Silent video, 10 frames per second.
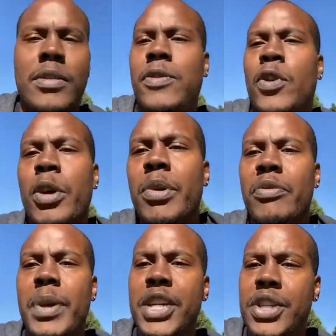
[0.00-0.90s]
form of
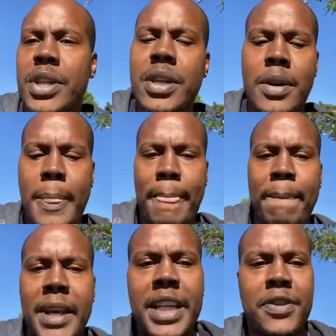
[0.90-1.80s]
measure
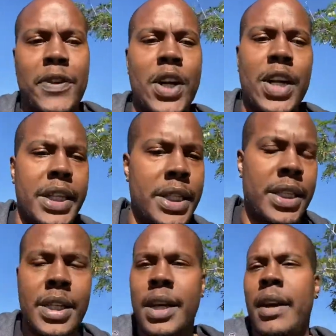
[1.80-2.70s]
as far as
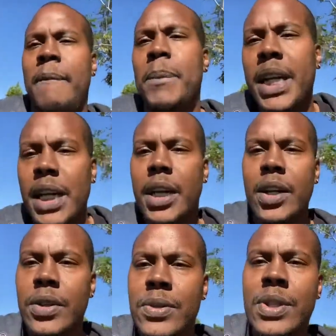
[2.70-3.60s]
money
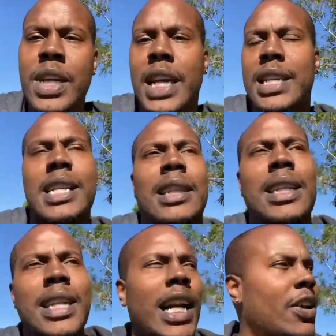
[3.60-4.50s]
goes, and it's not the
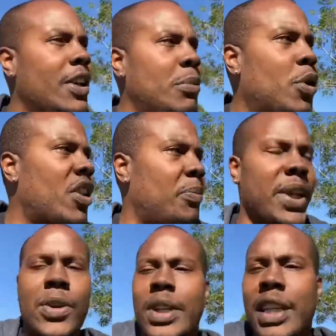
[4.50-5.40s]
dollar anymore, if
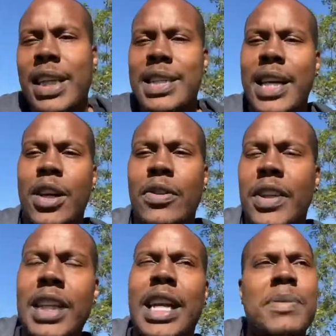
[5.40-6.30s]
Bitcoin does take over,
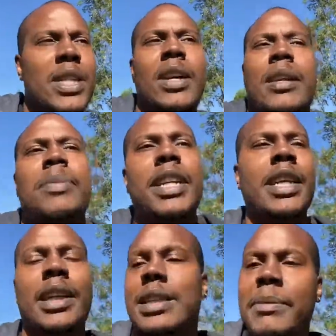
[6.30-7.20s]
then I'm still gonna be good
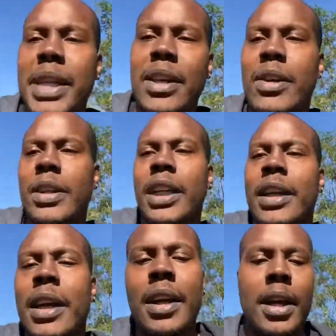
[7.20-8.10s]
because I'm in it early.
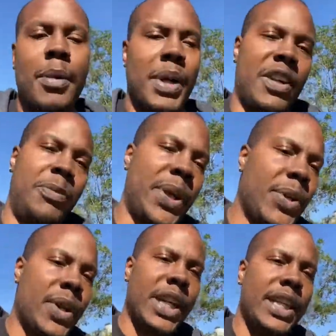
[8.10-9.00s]
But if
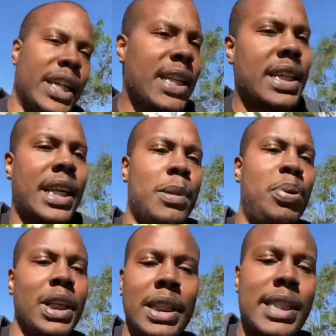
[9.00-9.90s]
Bitcoin doesn't
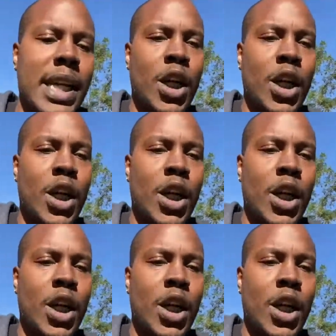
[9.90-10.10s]
completely take